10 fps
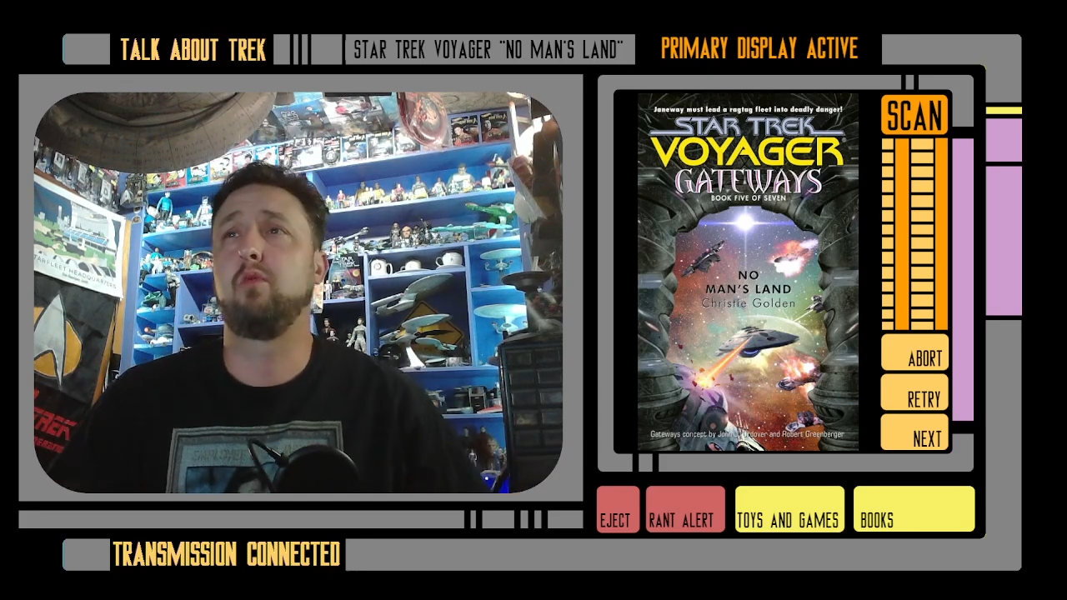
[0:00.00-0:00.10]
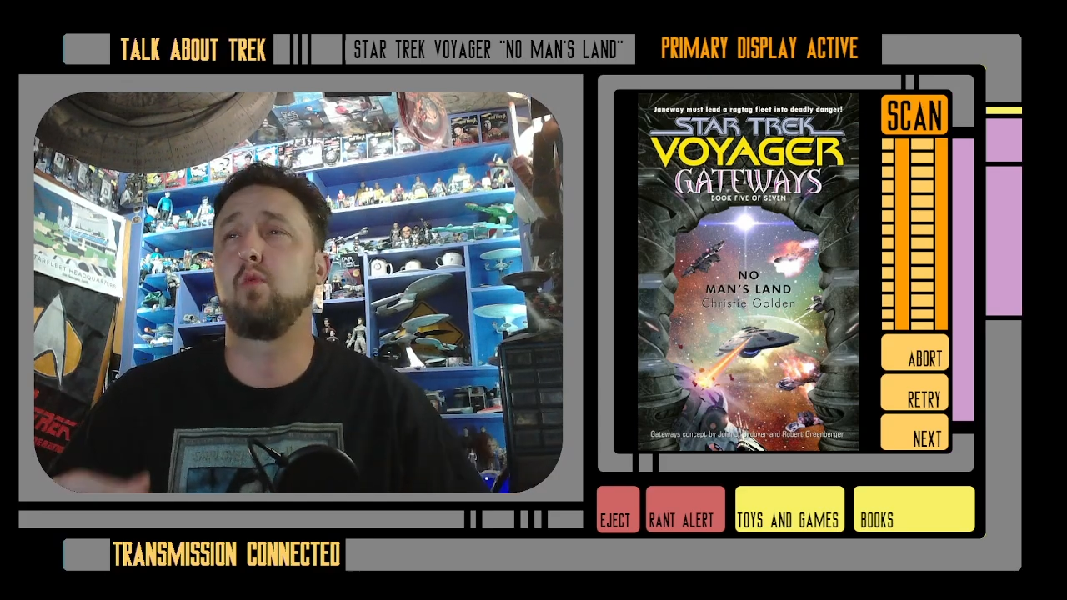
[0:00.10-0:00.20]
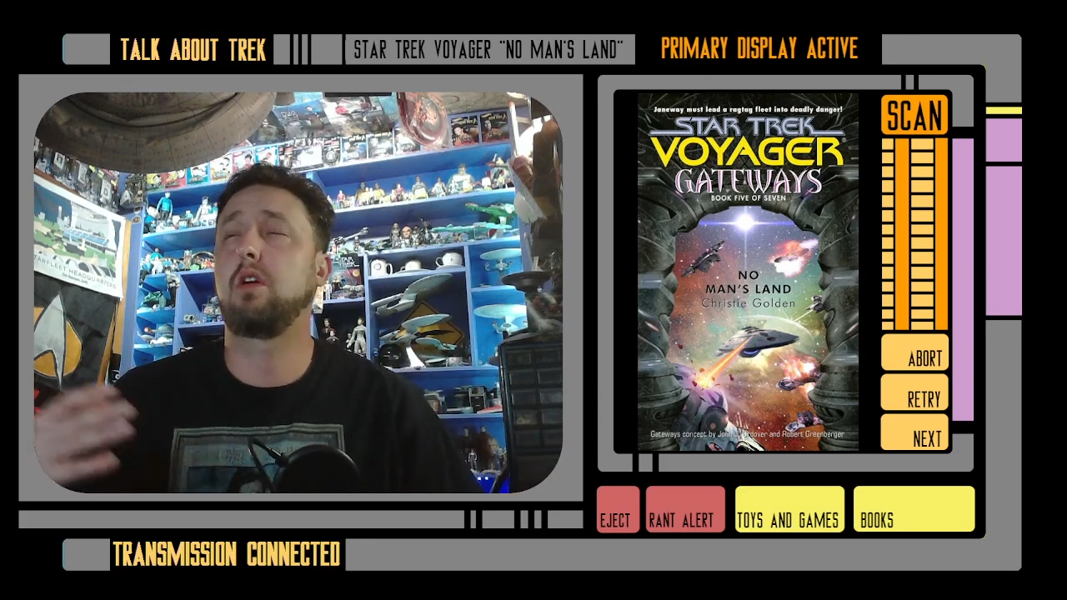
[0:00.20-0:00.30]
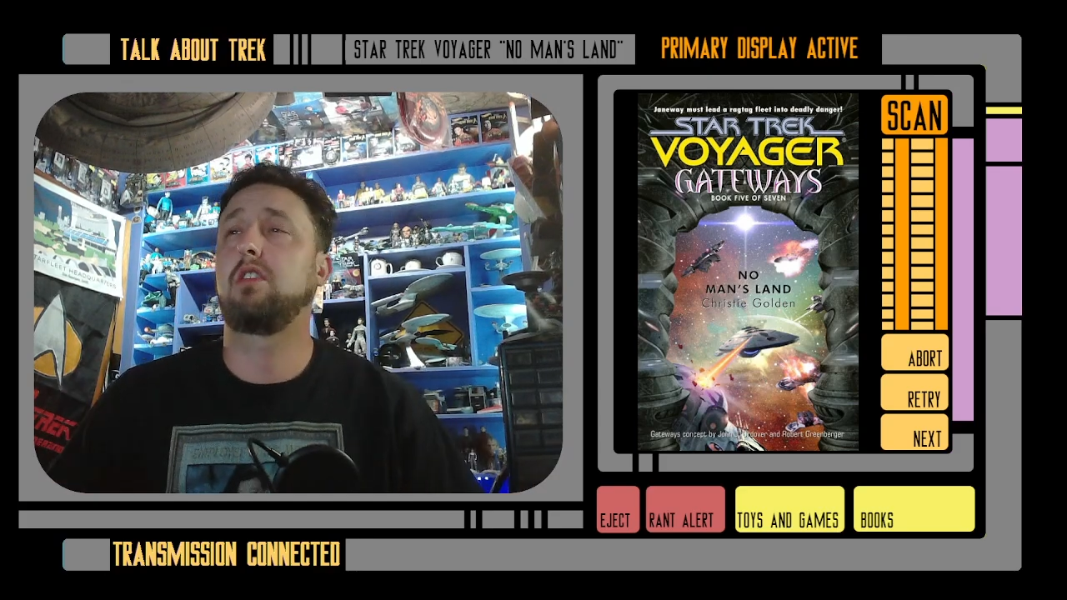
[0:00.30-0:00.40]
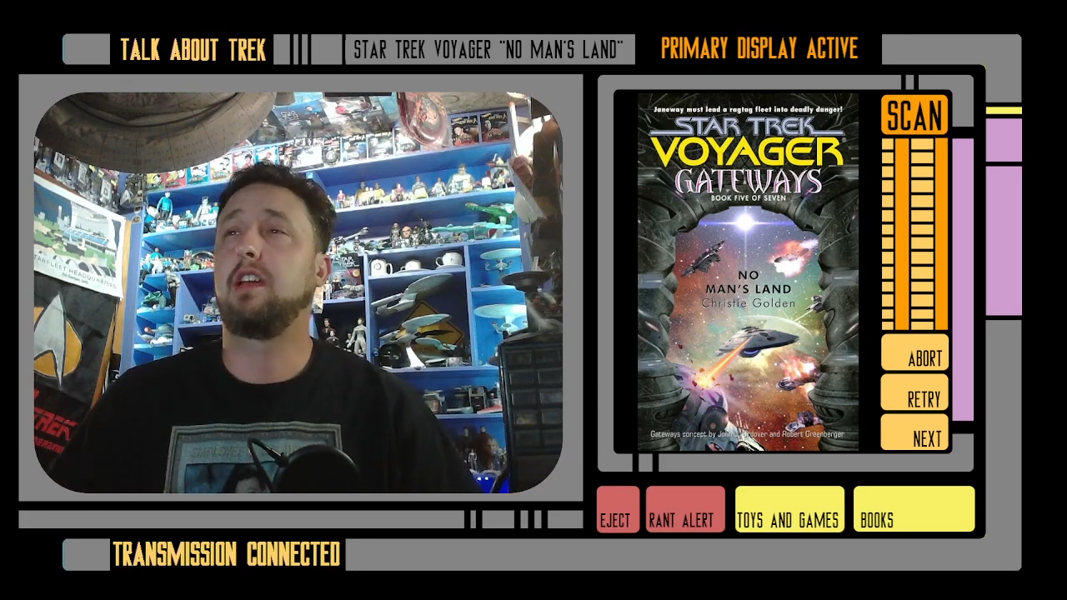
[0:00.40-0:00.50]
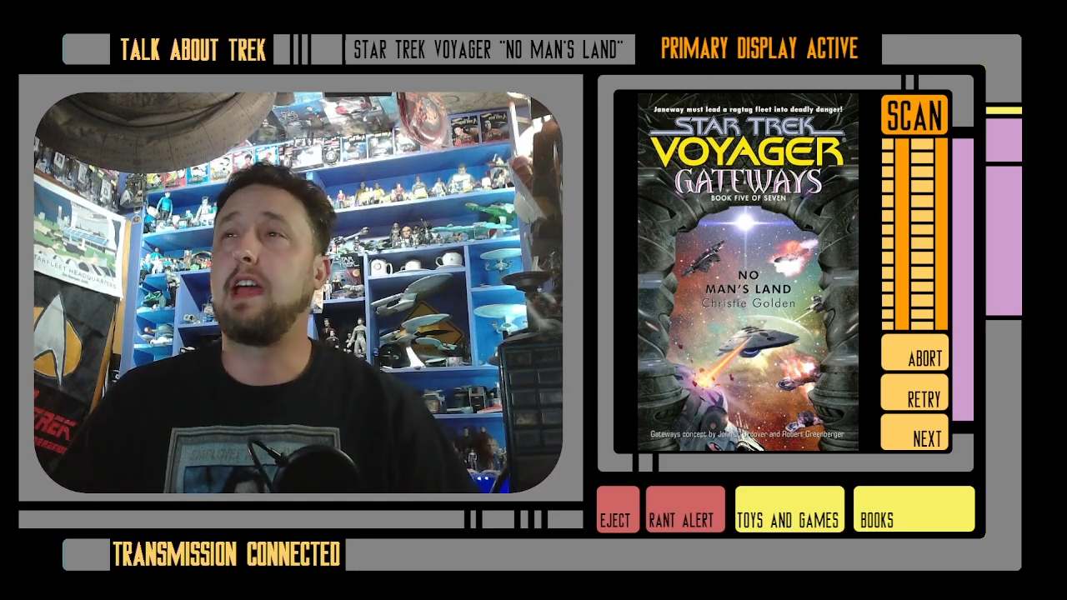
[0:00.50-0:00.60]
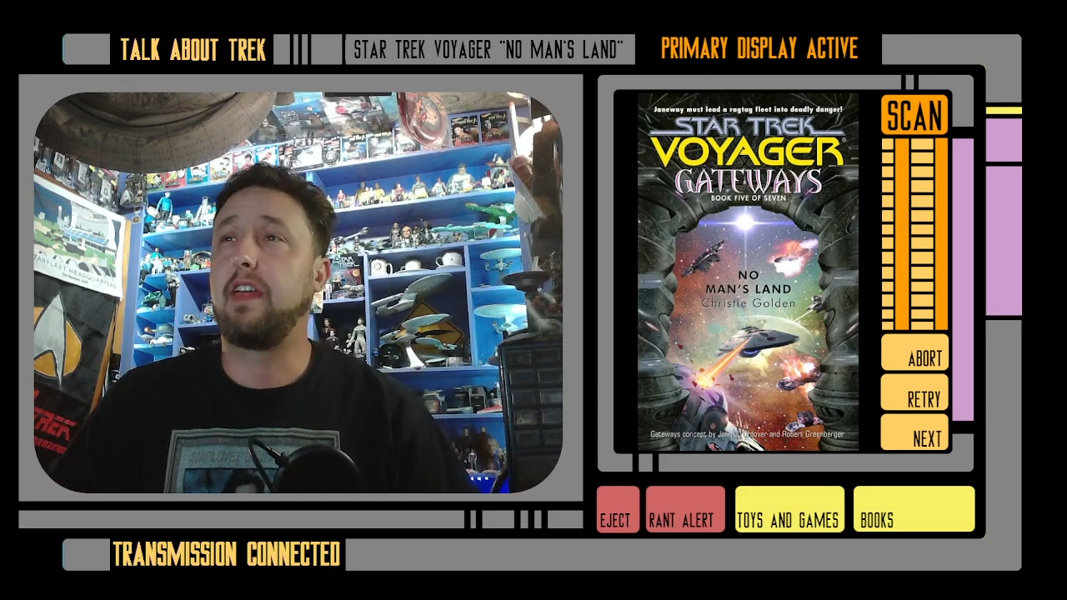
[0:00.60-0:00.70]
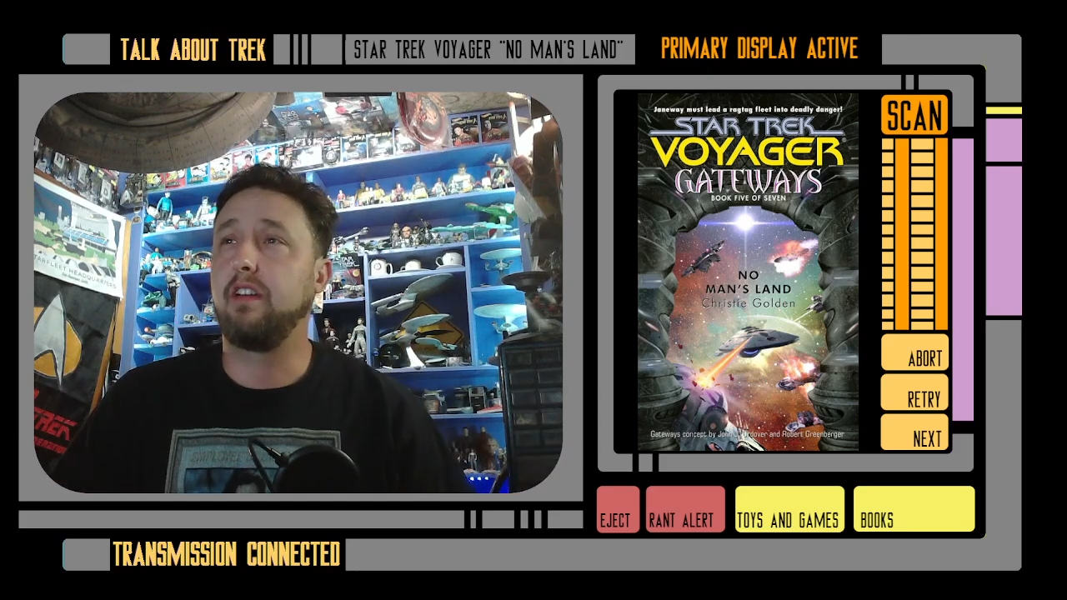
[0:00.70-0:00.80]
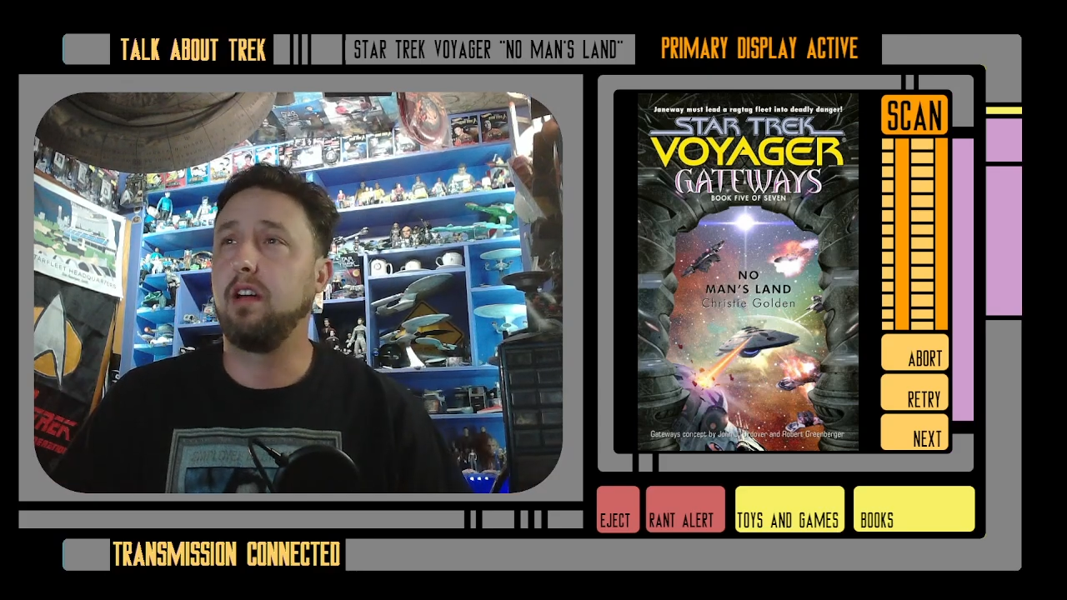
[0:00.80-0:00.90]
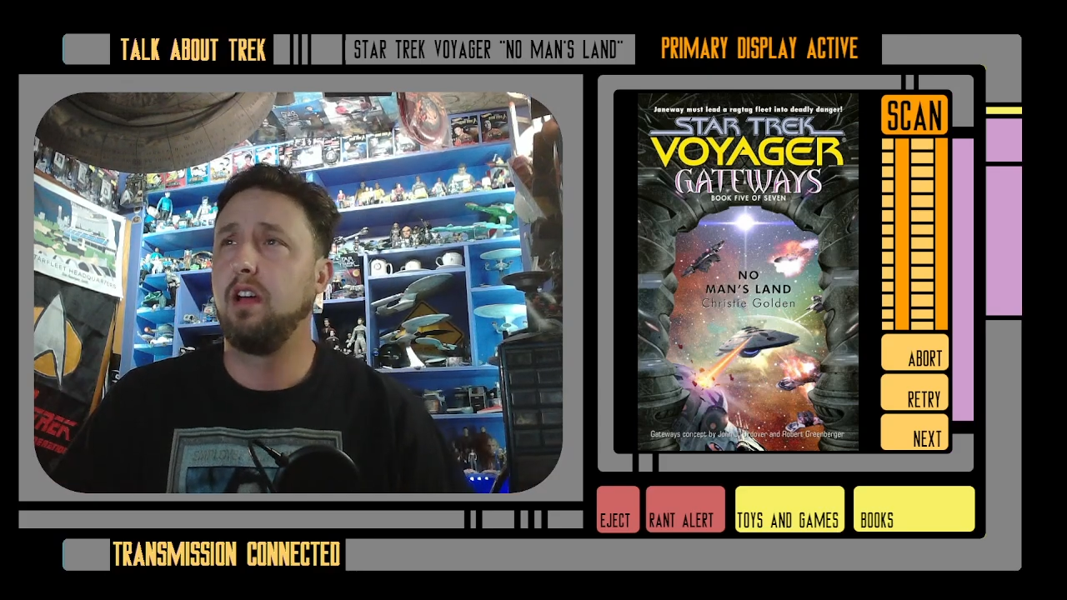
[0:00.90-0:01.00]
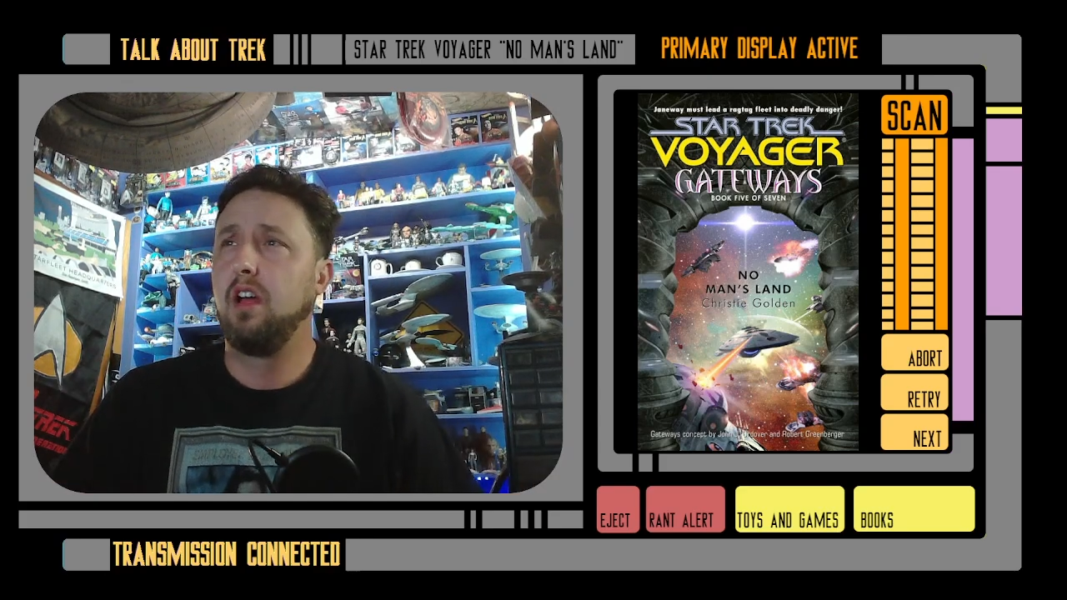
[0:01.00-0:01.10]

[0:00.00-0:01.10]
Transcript: work together.